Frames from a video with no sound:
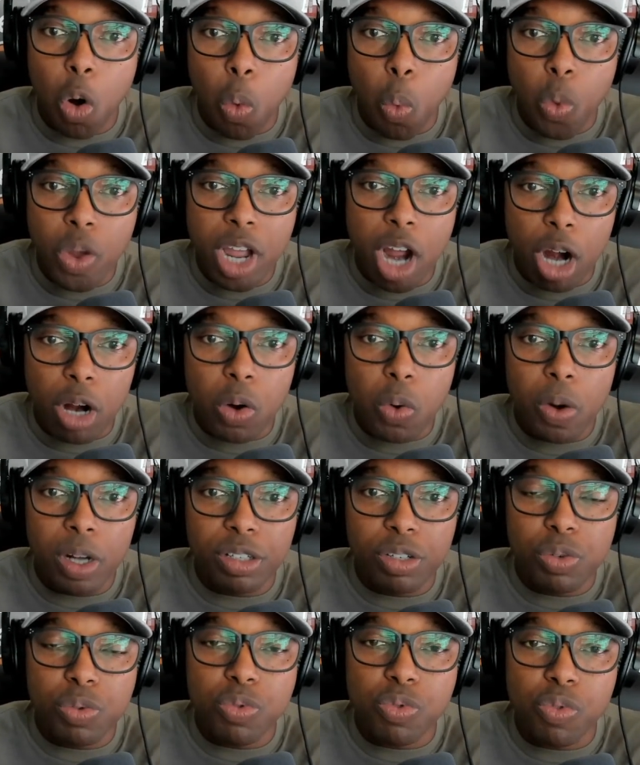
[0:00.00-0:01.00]
we are going
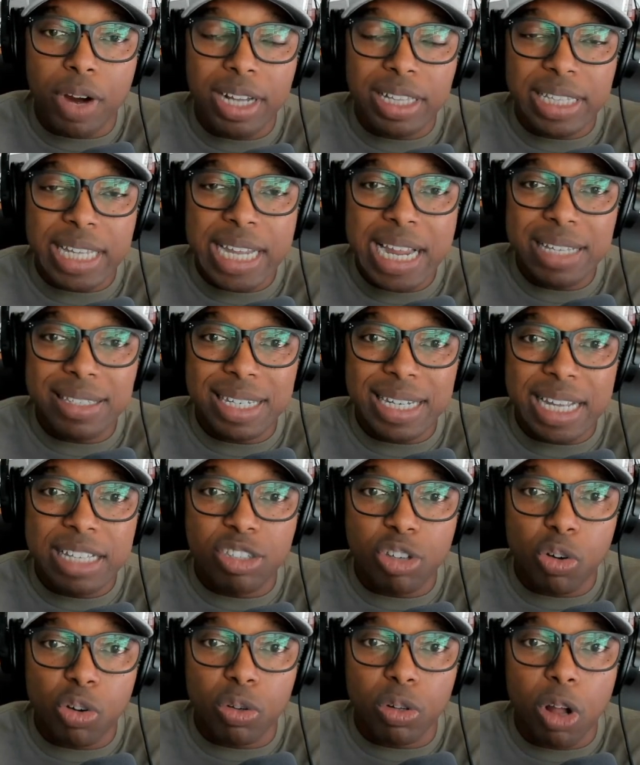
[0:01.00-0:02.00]
to do great things
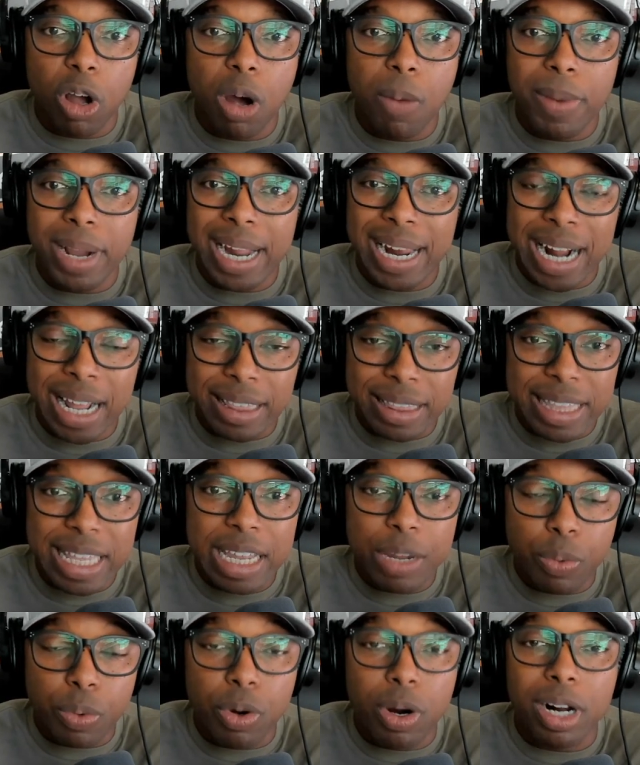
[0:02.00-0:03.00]
against Oklahoma, and I
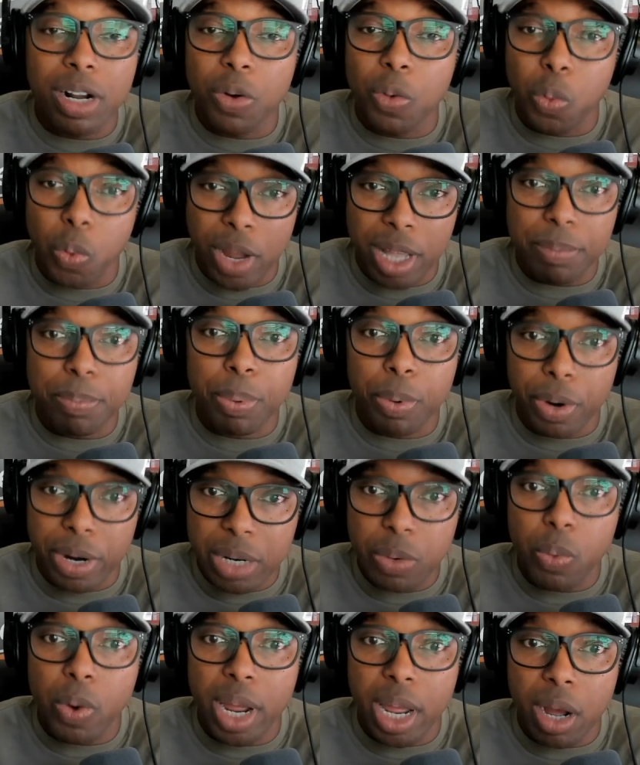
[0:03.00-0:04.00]
think we're going to win
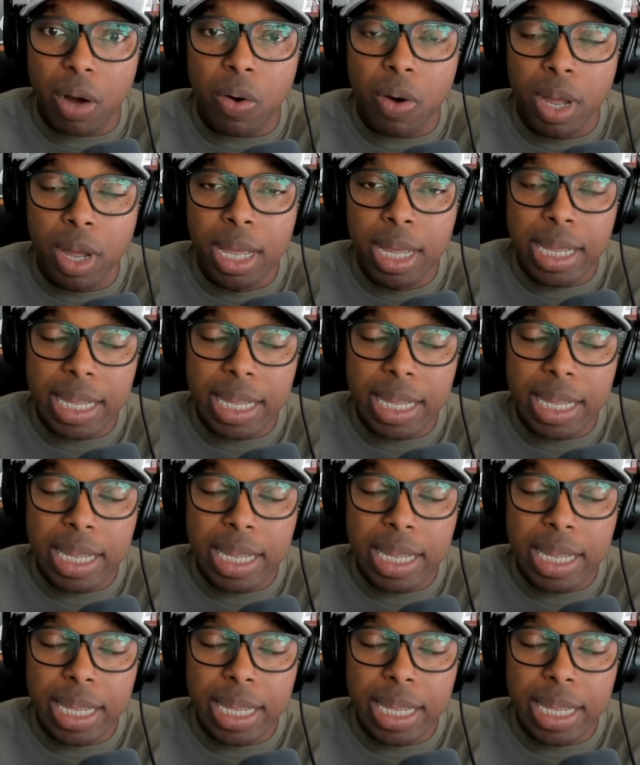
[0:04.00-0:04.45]
pretty well